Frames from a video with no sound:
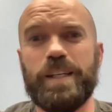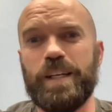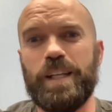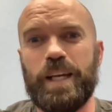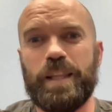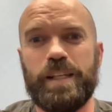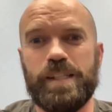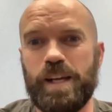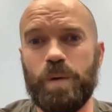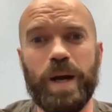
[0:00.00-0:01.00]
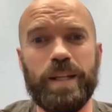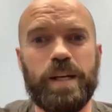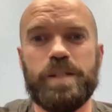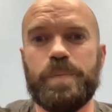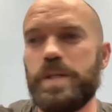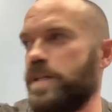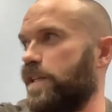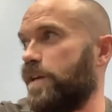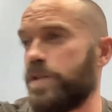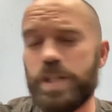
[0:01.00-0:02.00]
collect things that are widely dispersed in
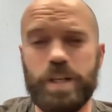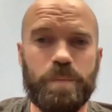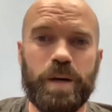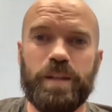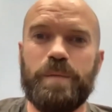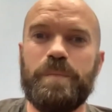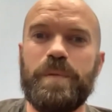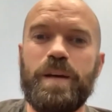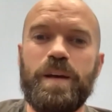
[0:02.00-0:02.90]
the ocean and bring them